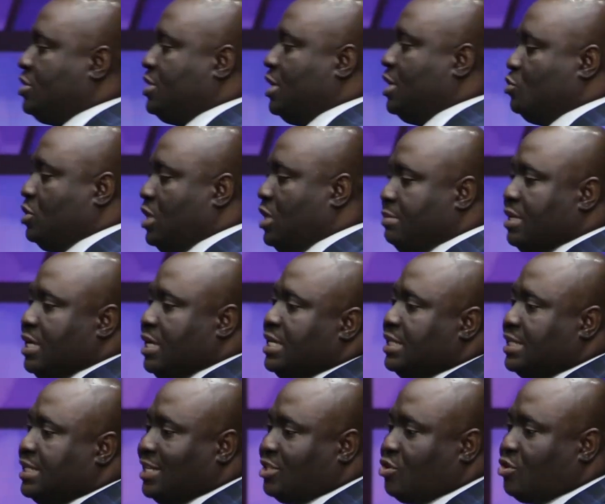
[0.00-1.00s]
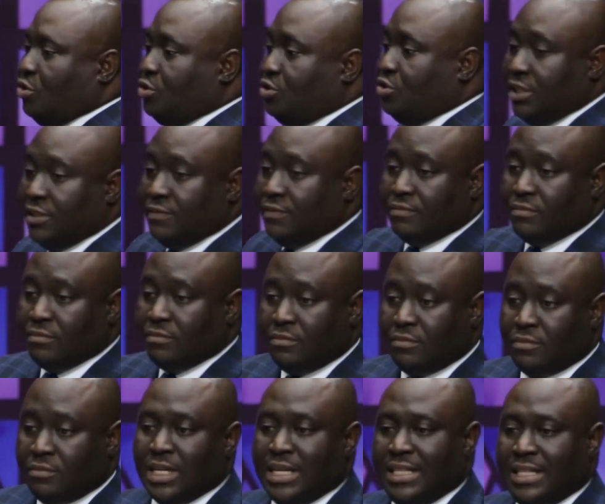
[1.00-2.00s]
God said to them, The Hittite country.
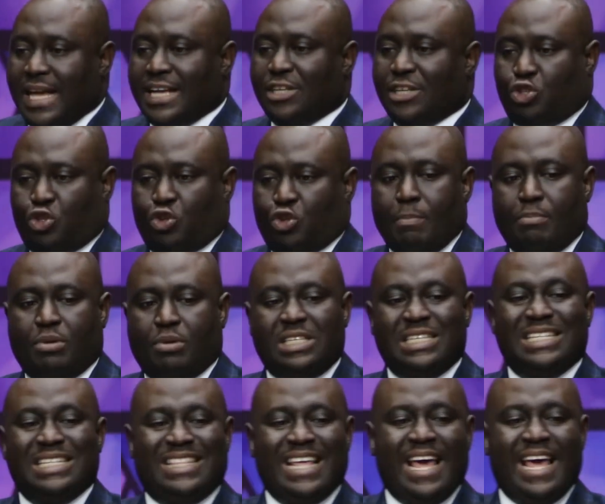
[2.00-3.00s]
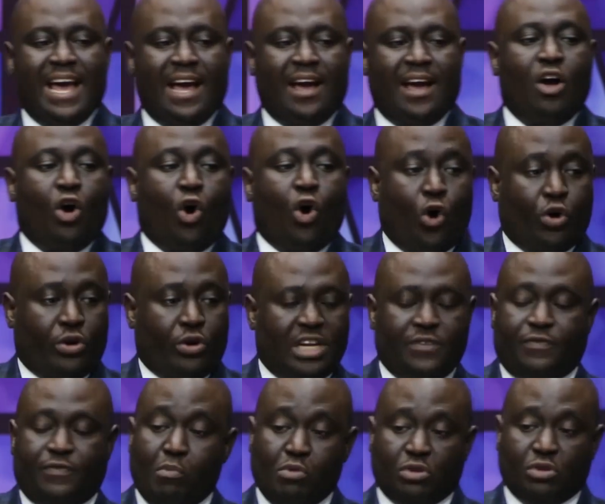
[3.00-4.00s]
There is somebody there
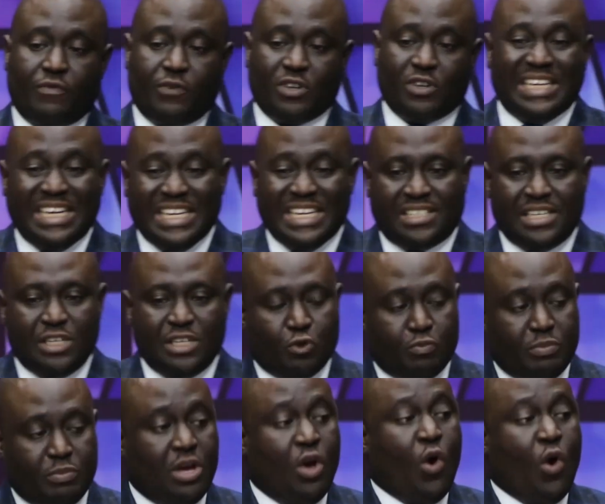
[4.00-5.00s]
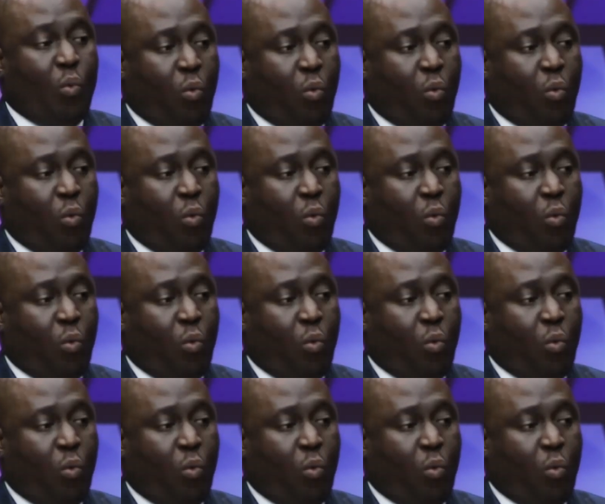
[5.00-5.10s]
already. For most of us listening to me,